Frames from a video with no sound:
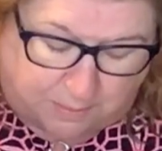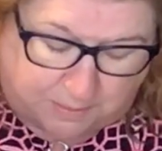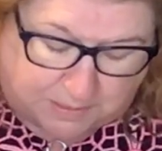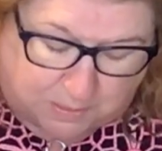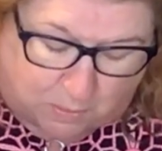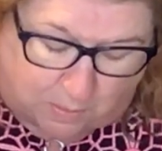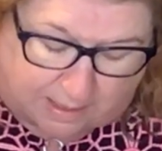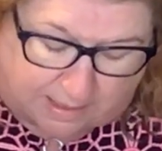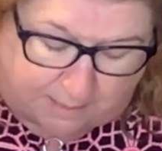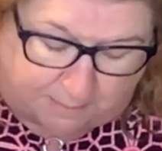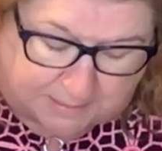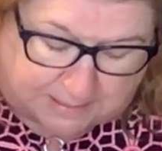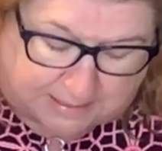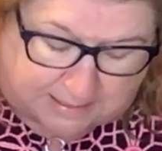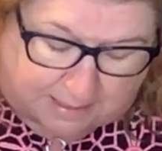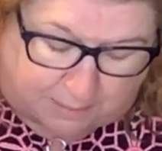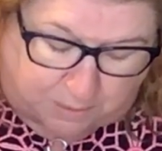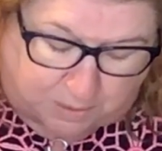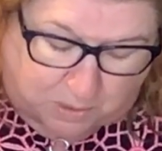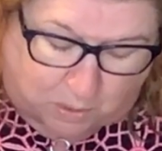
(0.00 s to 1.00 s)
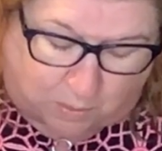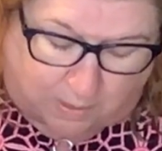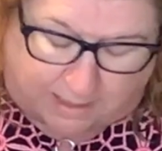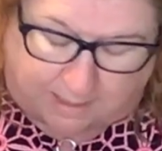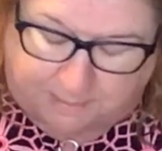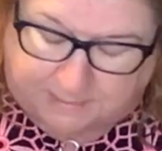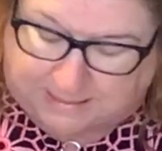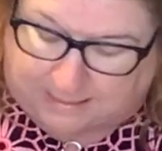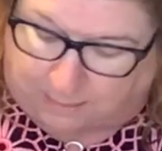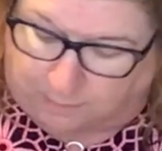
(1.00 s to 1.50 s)
quite
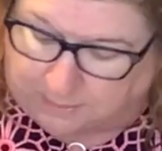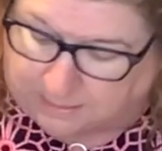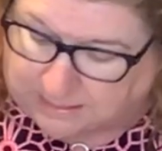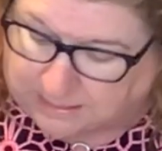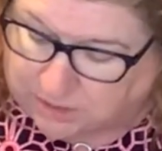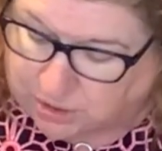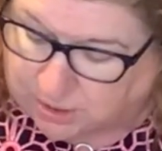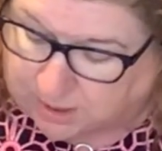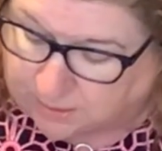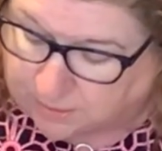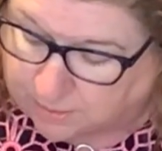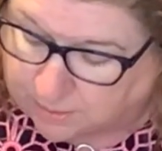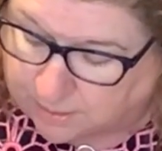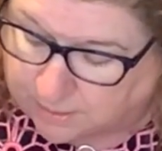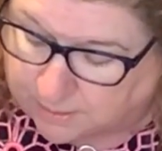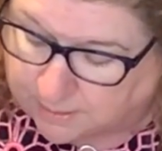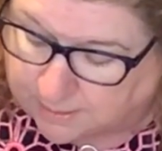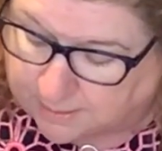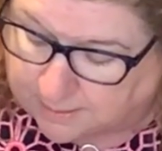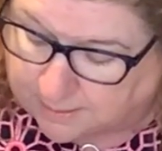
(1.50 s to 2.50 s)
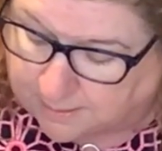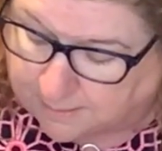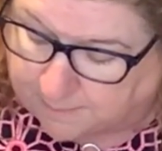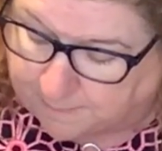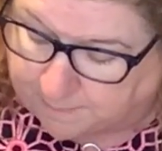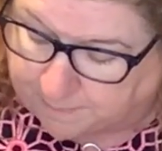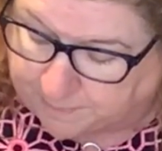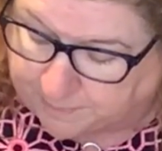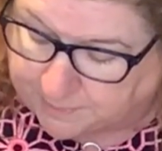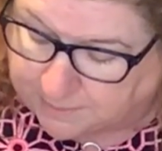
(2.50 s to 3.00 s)
upset with each other.
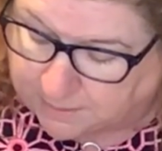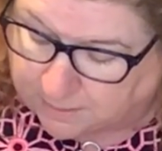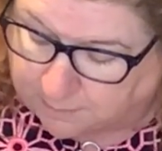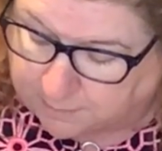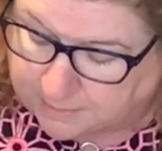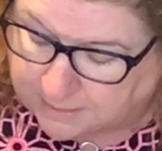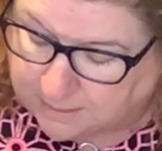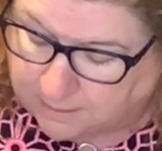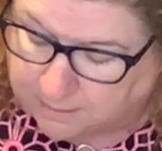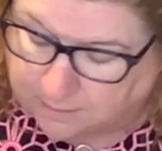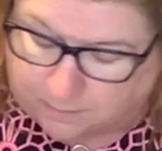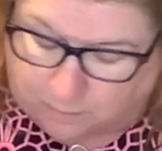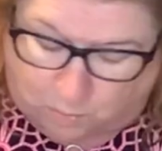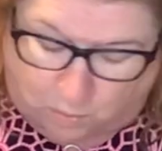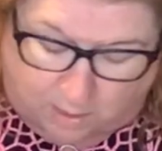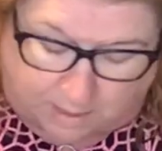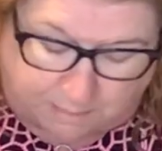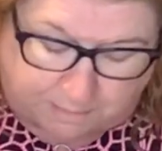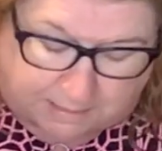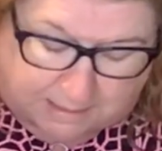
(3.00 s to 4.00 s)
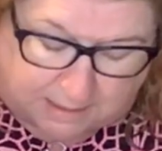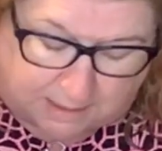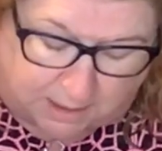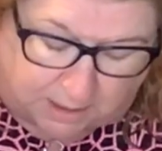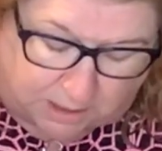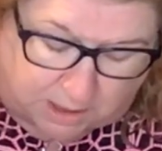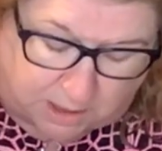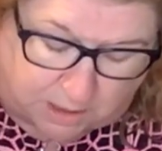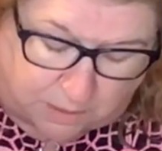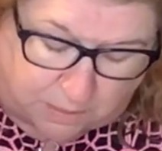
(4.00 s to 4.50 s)
You know, one being
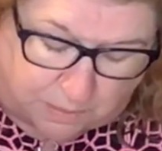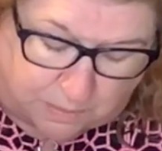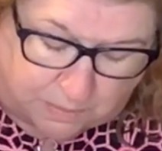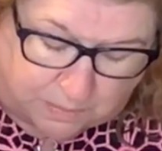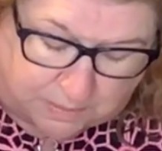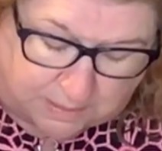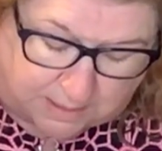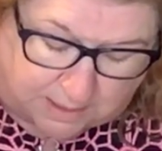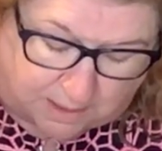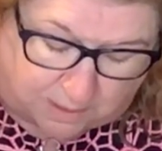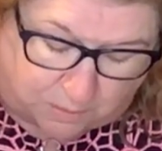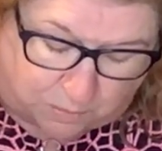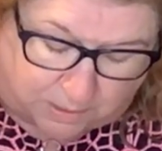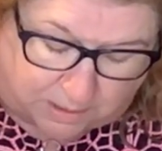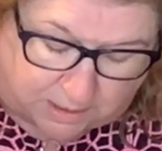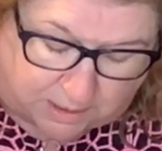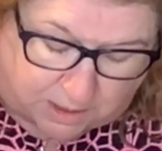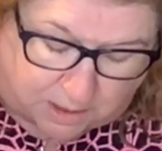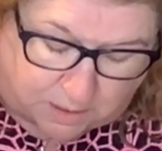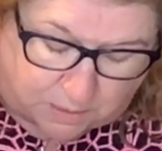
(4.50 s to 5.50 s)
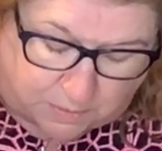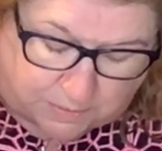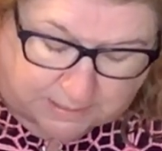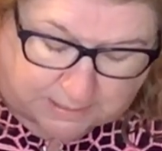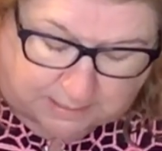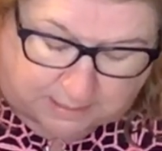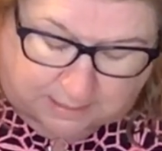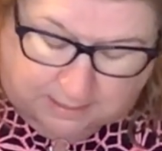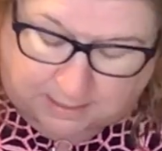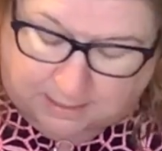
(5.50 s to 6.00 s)
accused, the other one
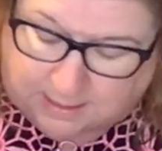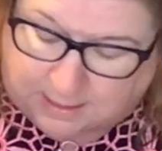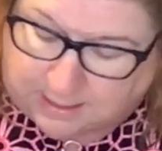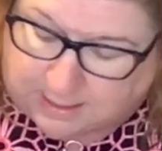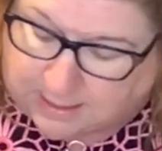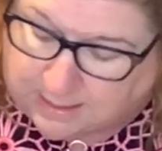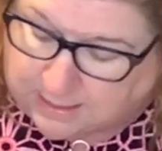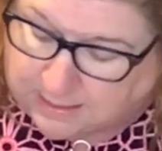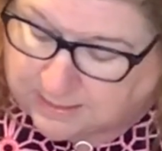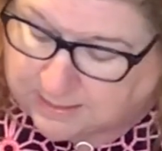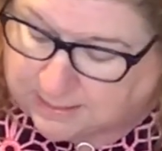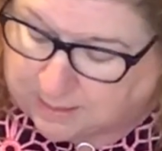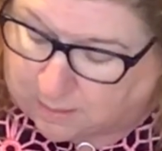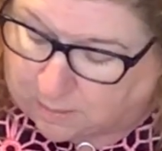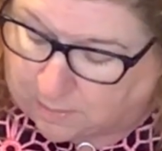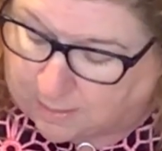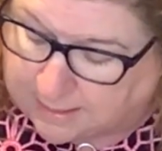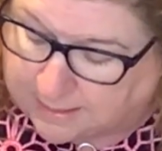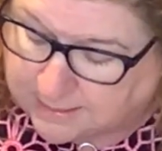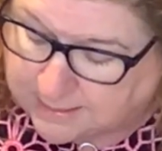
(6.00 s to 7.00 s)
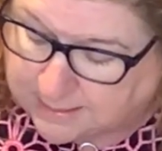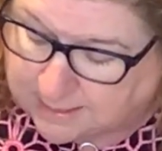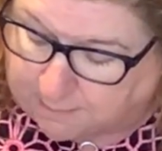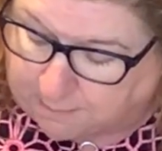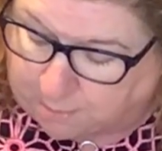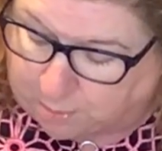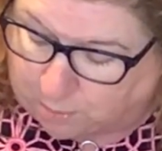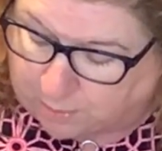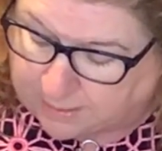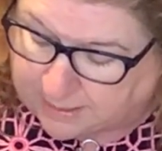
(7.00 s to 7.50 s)
accusing. So at
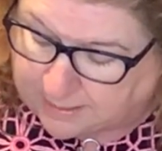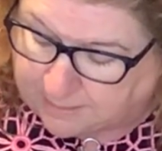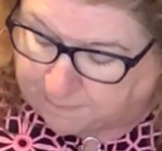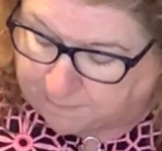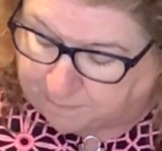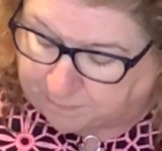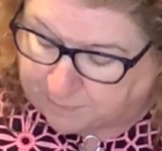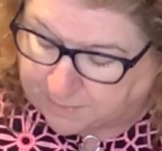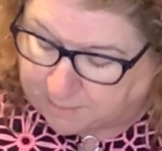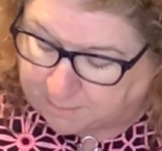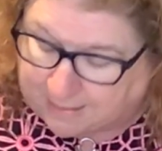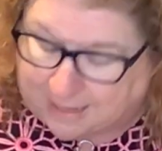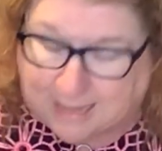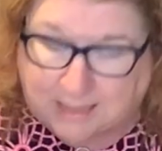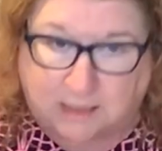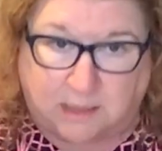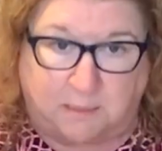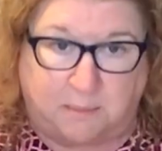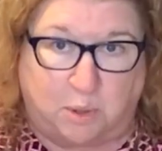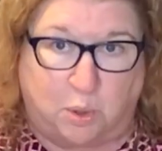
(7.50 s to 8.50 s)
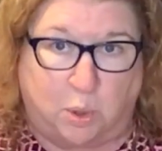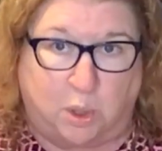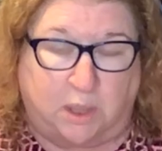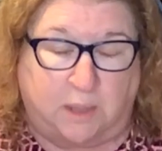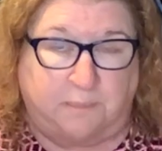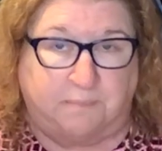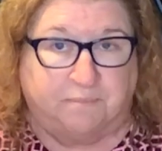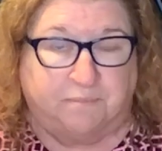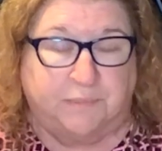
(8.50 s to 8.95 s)
some point, Macklemore